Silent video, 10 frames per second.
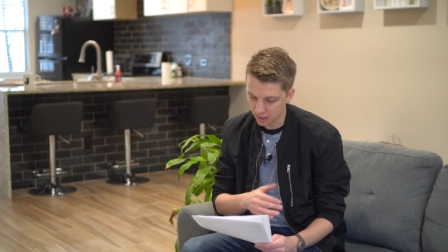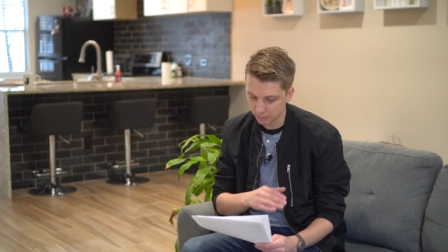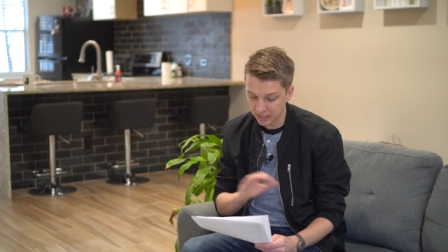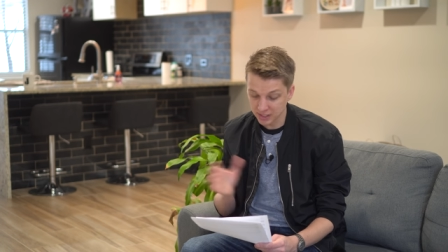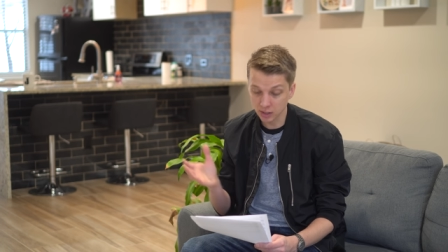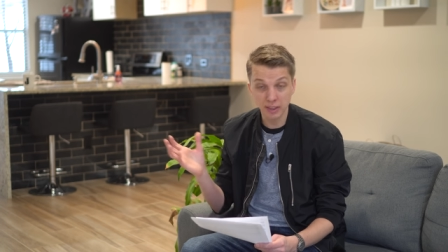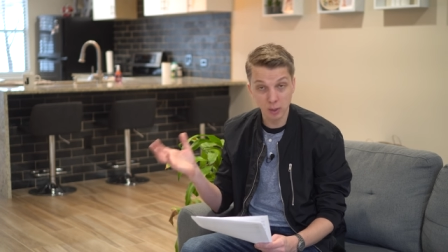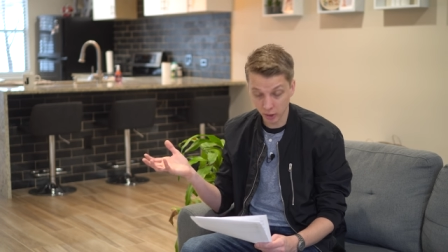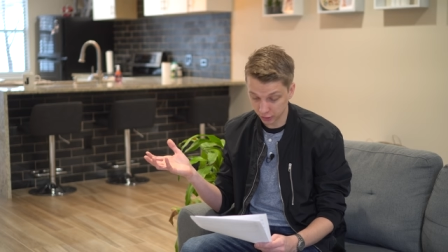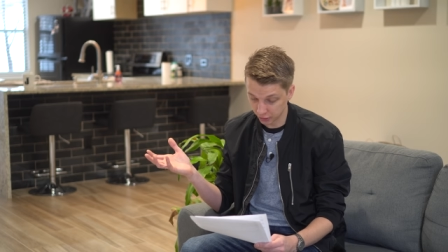Uh, basically,
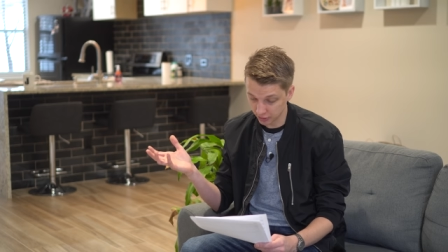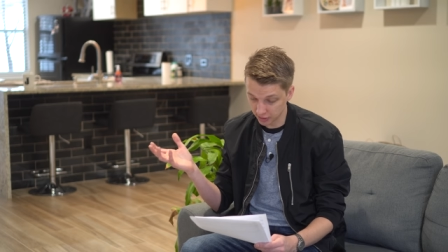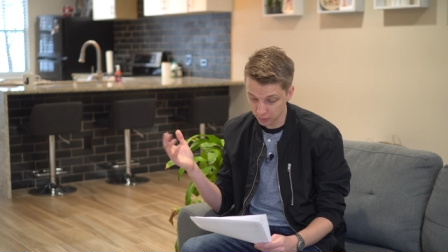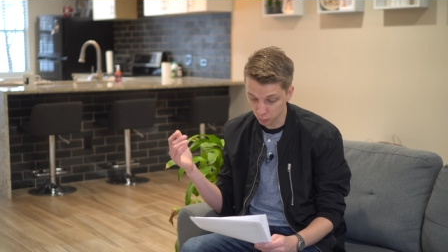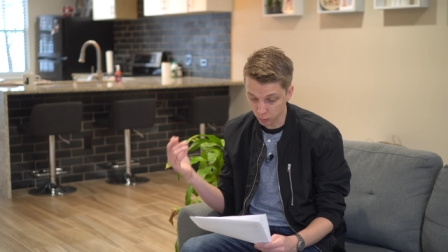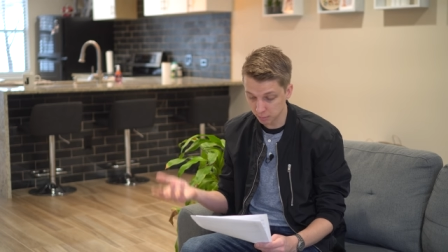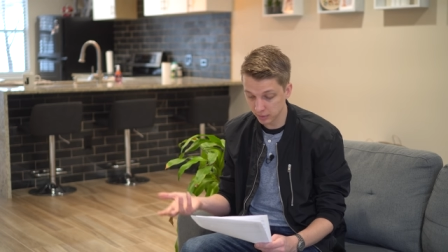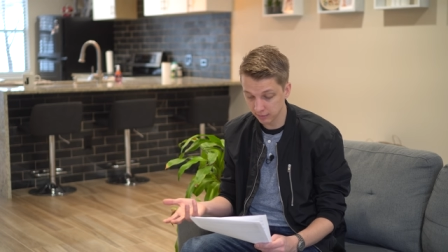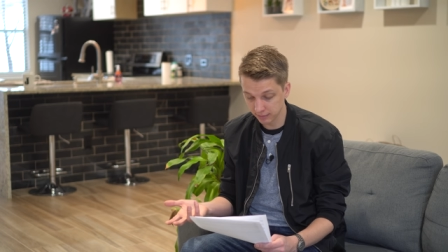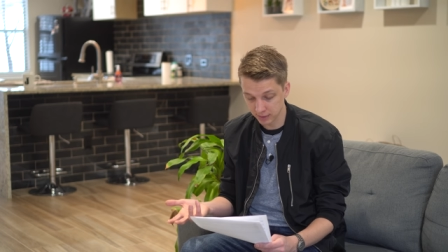the question is Would it
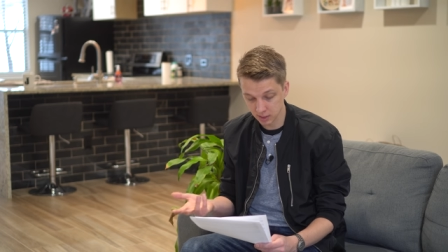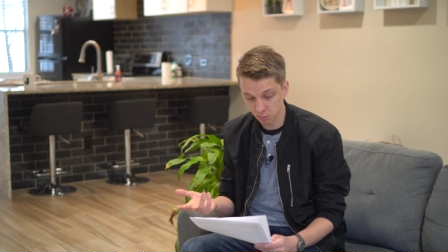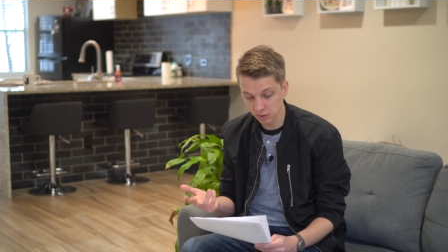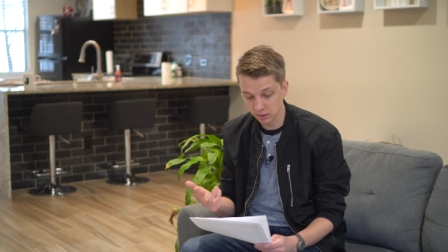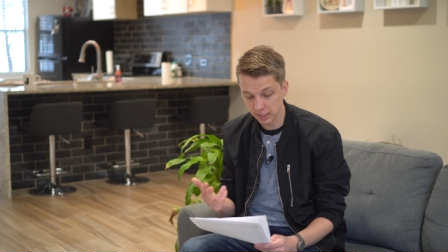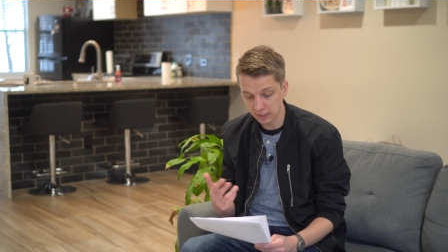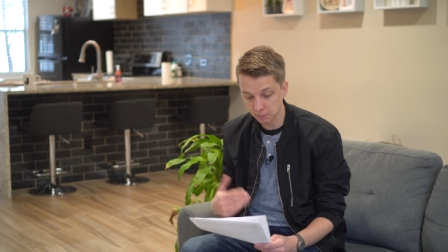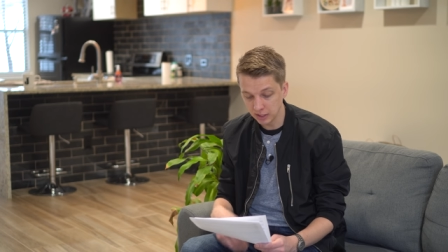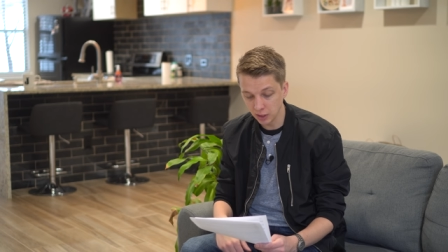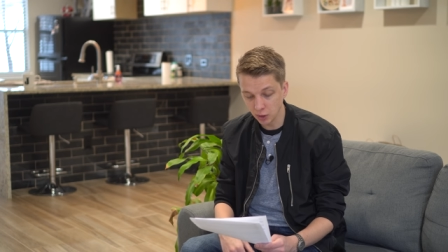benefit someone like
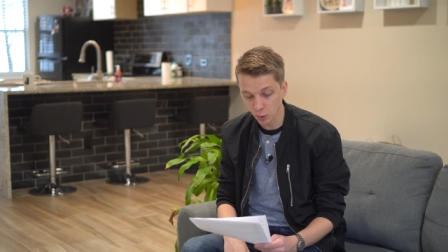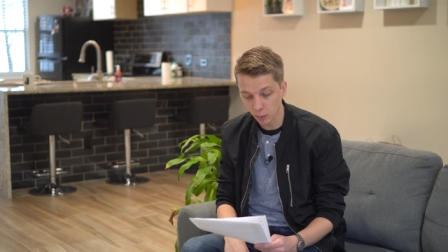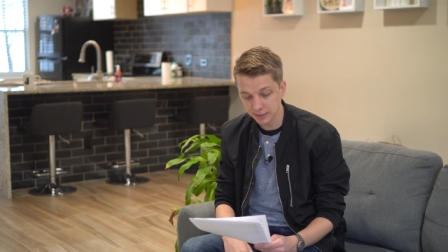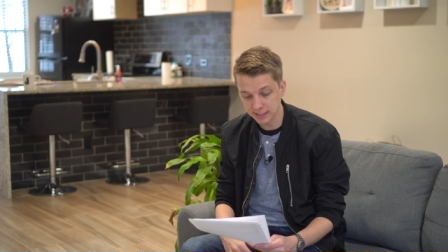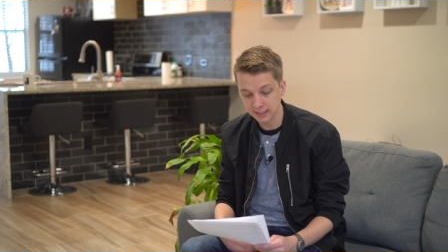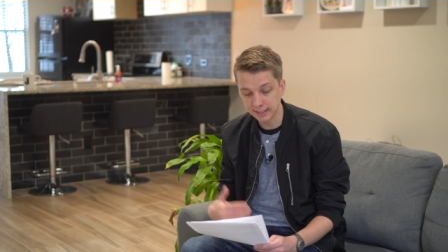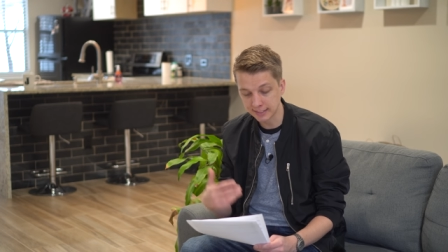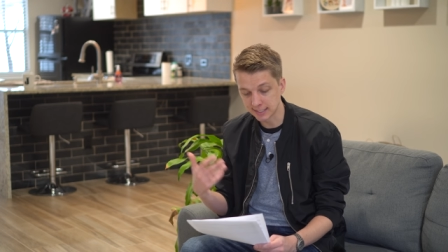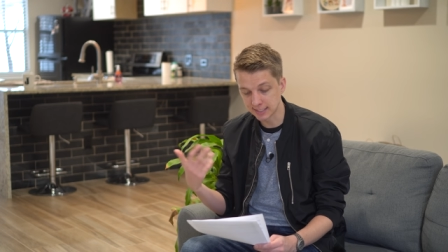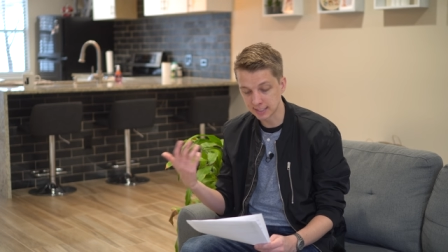me who owns an
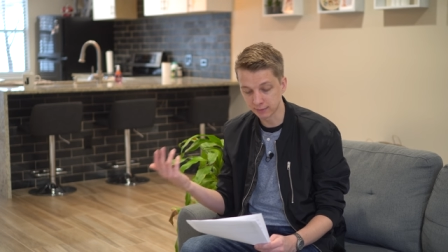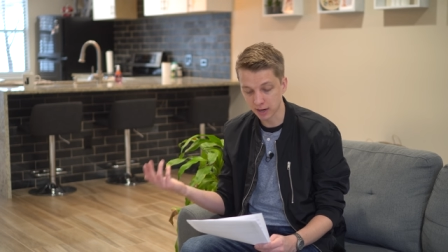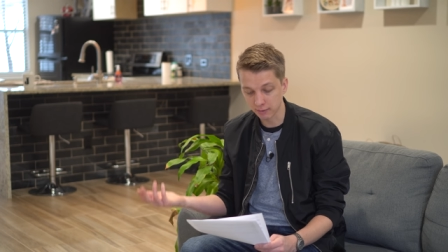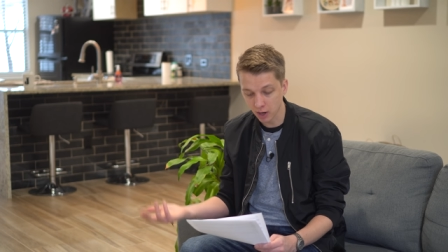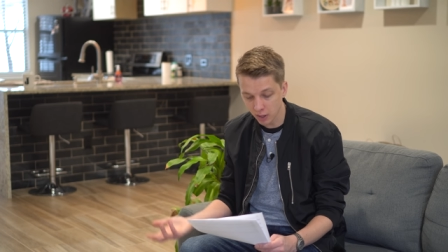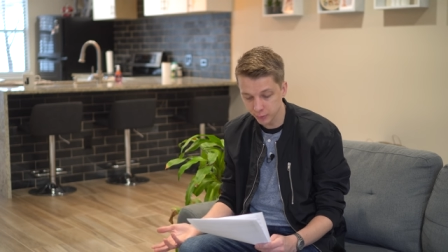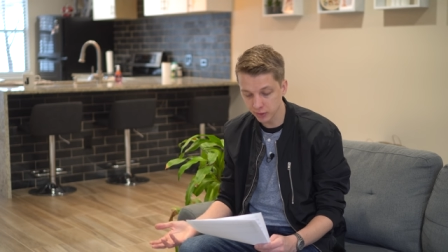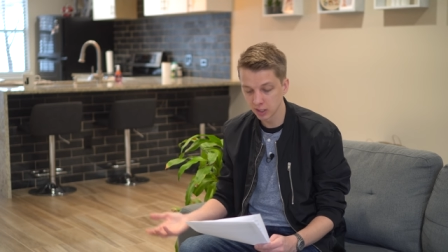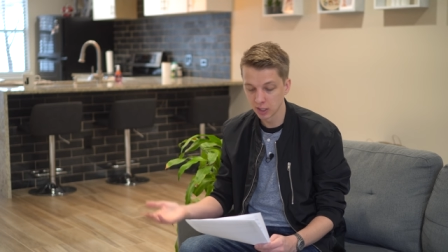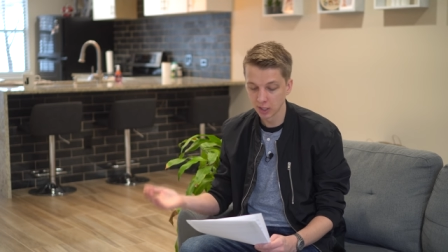
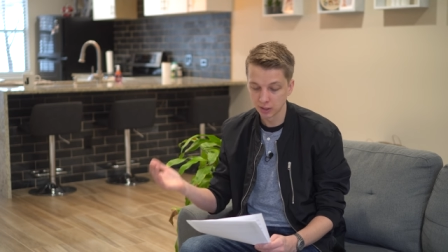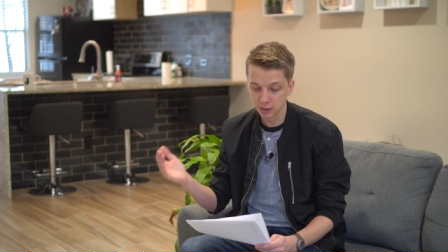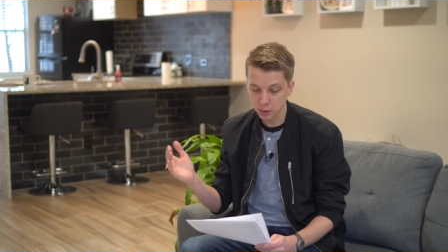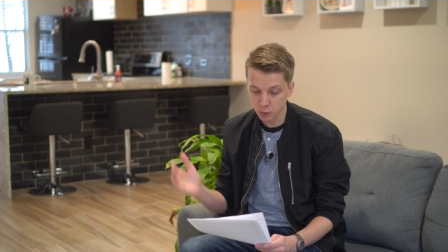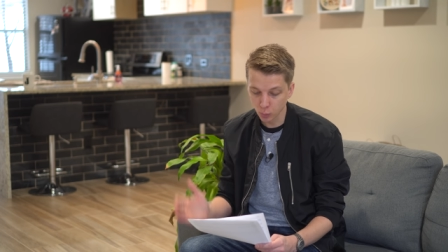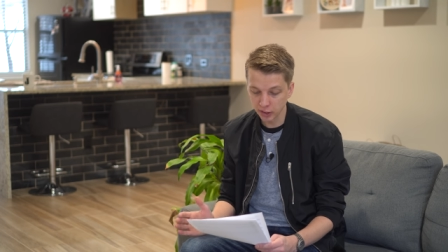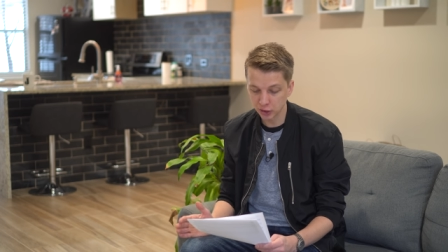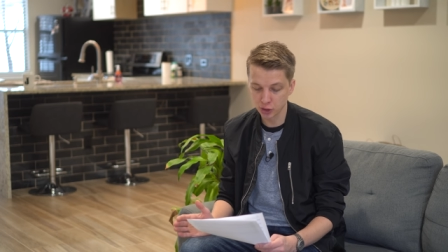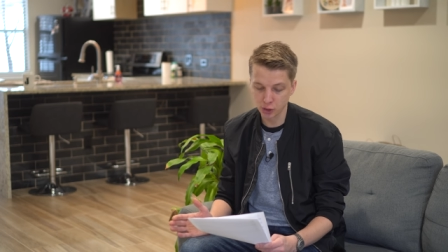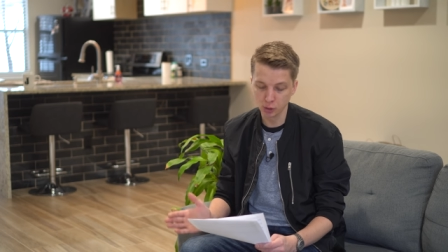A6500 to
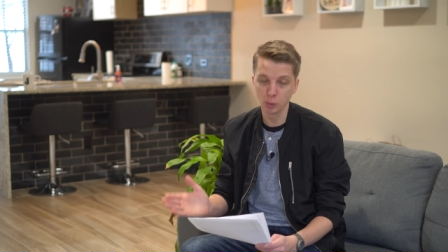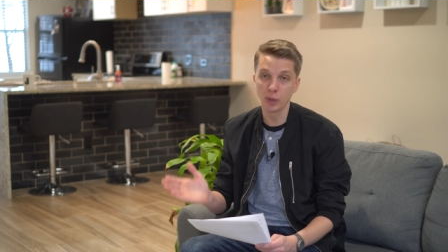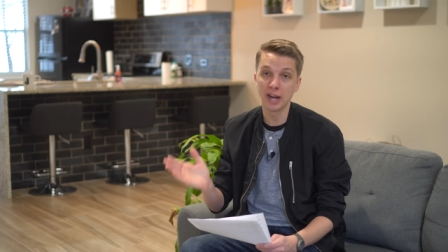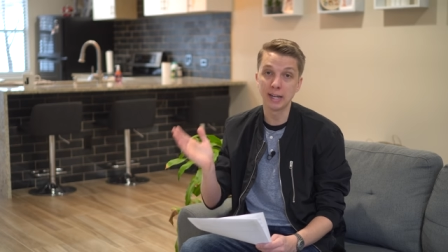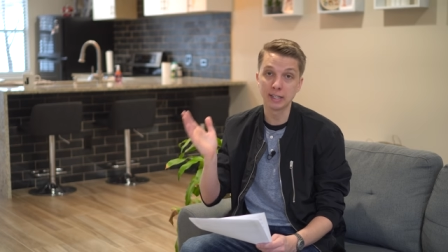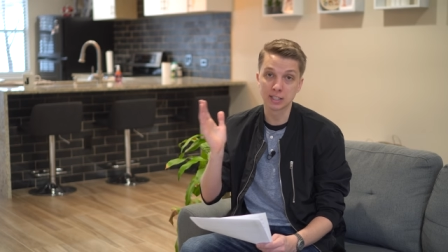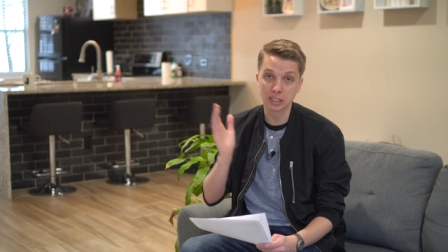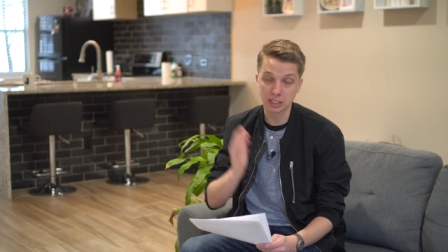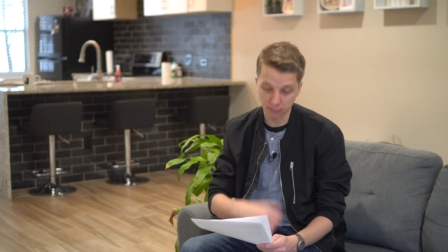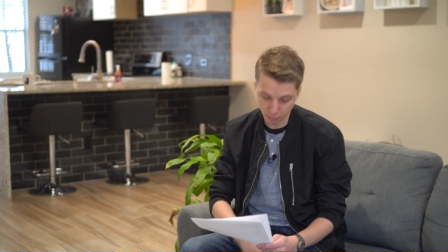switch to an
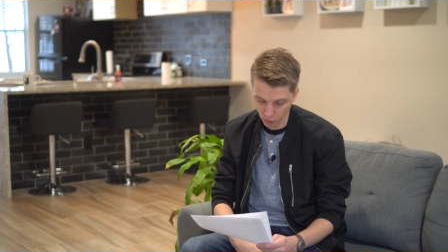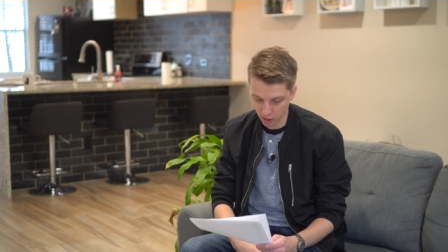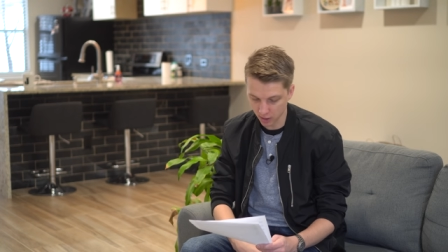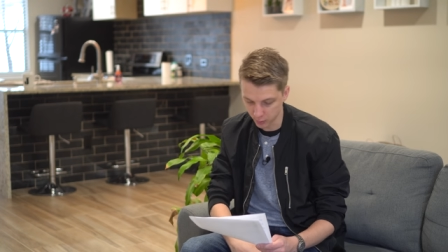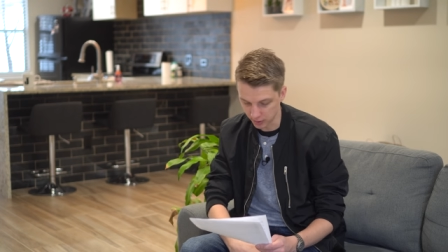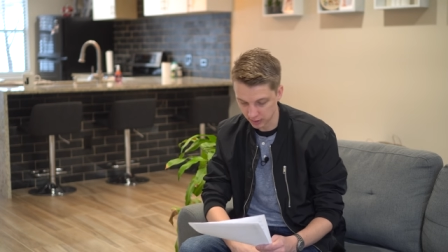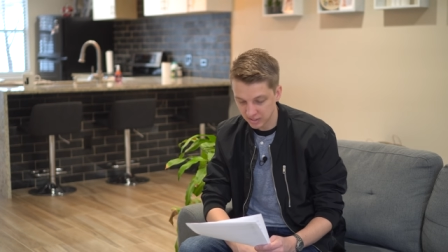A6400?